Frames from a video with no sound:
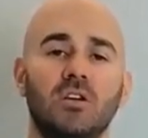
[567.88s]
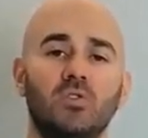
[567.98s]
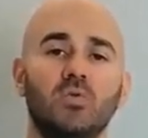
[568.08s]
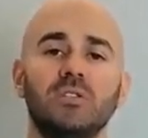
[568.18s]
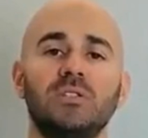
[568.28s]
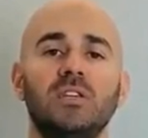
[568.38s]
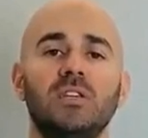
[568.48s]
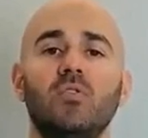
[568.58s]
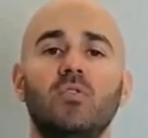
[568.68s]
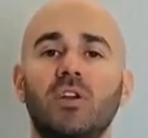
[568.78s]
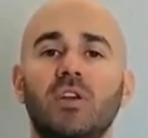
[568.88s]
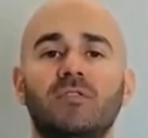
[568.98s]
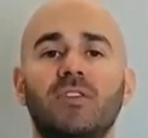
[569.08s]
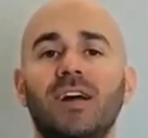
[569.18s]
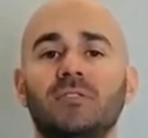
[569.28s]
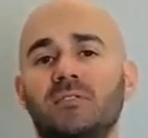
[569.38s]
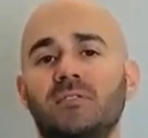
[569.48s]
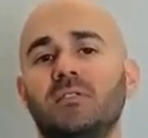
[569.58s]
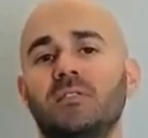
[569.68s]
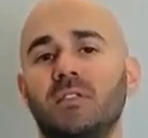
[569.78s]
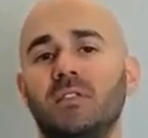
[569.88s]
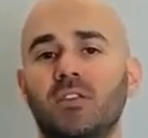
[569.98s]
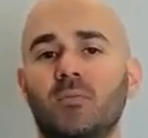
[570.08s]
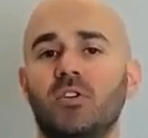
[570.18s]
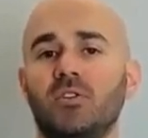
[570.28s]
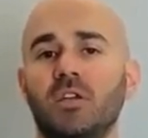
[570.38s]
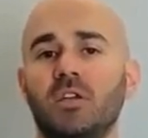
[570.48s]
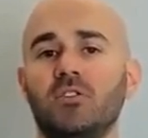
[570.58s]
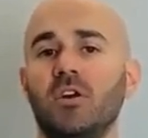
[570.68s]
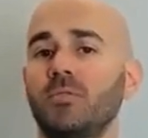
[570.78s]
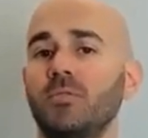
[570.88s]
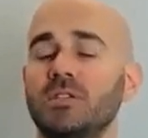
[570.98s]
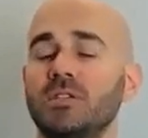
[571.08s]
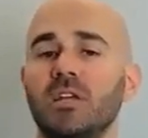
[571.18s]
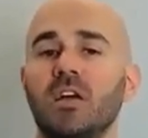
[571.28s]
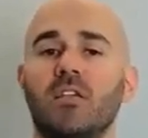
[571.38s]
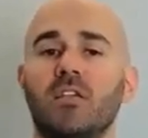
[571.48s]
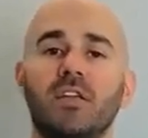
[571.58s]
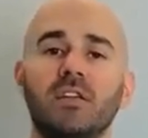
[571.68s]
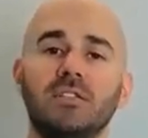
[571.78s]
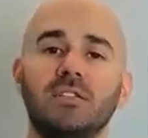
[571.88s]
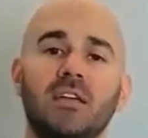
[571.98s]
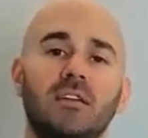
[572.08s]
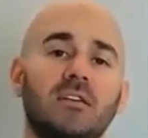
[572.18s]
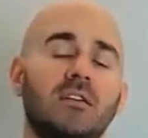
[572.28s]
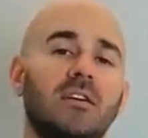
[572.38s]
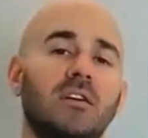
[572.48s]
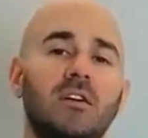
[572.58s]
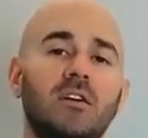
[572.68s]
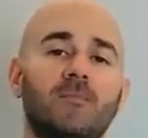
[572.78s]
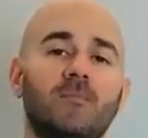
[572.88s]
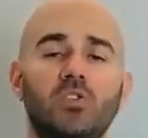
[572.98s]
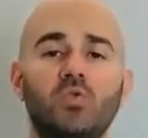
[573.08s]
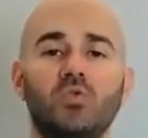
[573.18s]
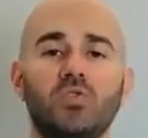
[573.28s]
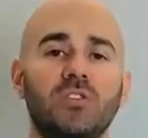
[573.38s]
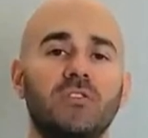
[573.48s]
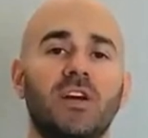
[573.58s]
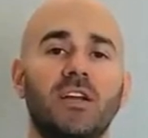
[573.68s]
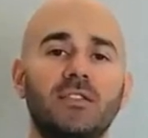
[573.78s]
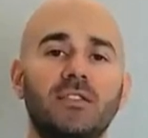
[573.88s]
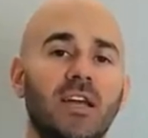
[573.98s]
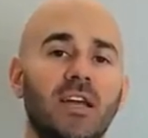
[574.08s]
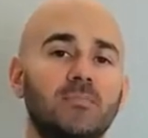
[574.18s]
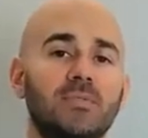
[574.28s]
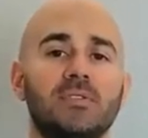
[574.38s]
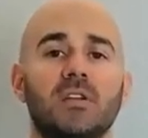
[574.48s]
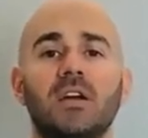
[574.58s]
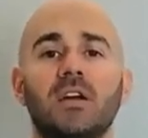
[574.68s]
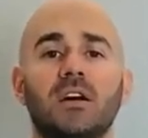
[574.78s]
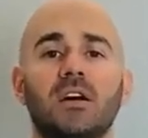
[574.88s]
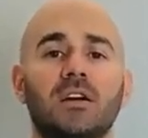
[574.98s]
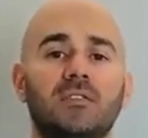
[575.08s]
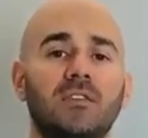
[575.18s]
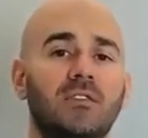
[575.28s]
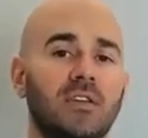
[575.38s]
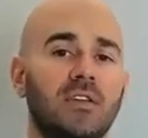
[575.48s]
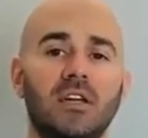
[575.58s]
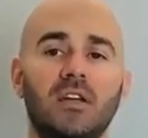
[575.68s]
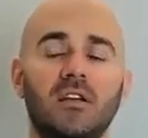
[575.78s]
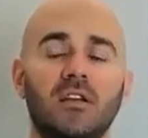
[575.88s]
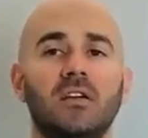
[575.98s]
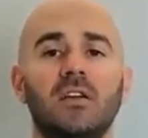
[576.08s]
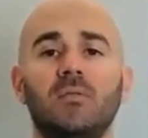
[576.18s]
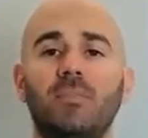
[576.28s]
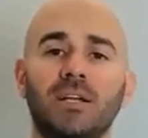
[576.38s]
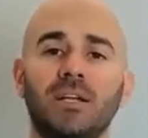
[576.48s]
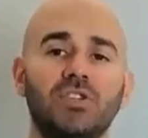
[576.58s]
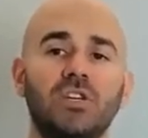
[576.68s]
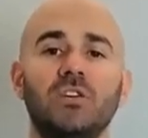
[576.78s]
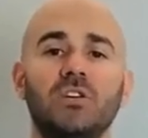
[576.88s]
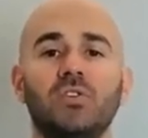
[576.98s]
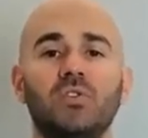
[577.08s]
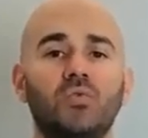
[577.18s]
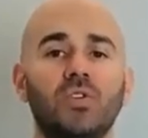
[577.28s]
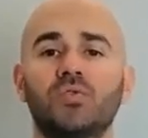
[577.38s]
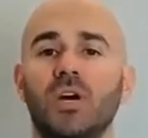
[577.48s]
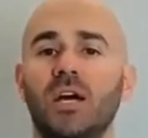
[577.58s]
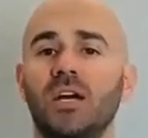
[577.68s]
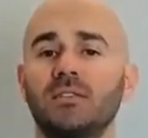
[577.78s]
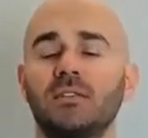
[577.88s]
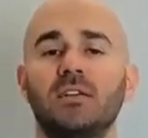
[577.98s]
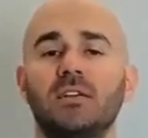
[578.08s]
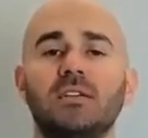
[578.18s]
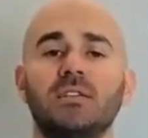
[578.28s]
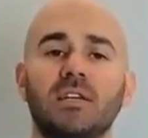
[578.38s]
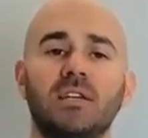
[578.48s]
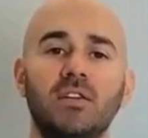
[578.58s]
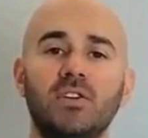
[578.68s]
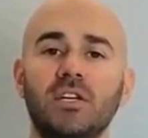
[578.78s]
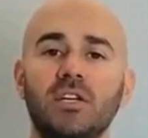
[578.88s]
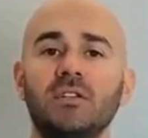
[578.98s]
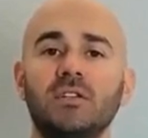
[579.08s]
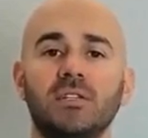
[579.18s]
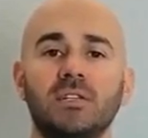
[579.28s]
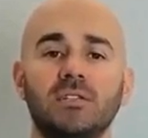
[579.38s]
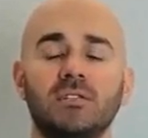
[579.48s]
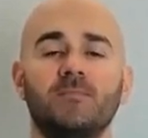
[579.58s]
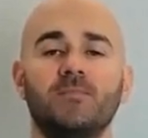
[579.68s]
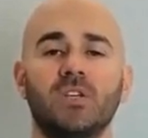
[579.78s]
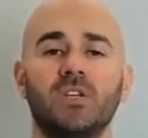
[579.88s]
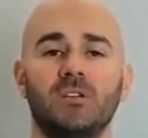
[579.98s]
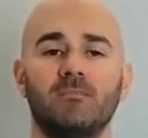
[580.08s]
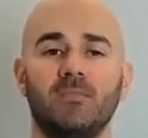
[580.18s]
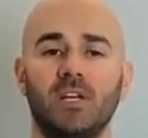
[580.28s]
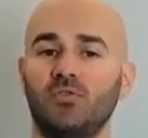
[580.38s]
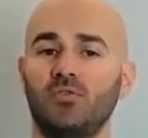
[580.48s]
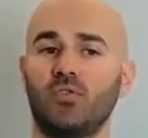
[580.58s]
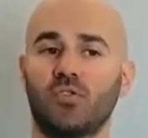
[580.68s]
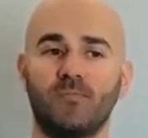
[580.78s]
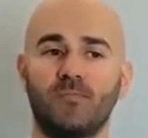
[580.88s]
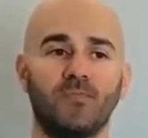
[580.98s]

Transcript: you will see more advanced data modeling topics, things like user-defined types, TTL, batching, retries, secondary indexes, and more.